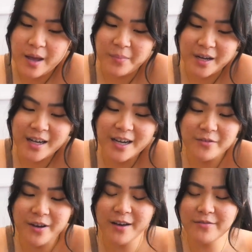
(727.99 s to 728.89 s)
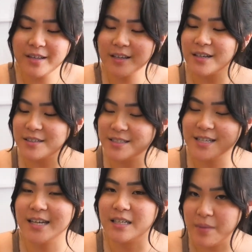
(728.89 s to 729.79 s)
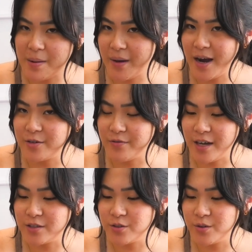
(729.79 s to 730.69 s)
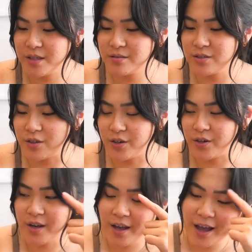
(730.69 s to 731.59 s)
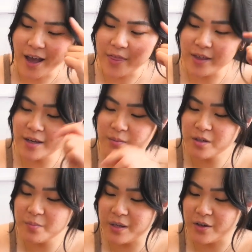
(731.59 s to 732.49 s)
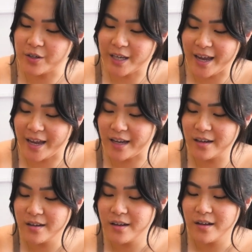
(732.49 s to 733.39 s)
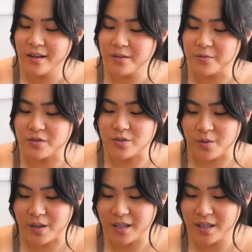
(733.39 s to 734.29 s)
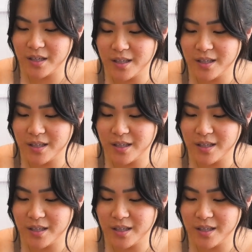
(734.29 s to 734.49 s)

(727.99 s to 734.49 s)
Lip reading: but I kind of have like an understanding in my mind of how to do it, so I think I'm gonna be okay with doing it.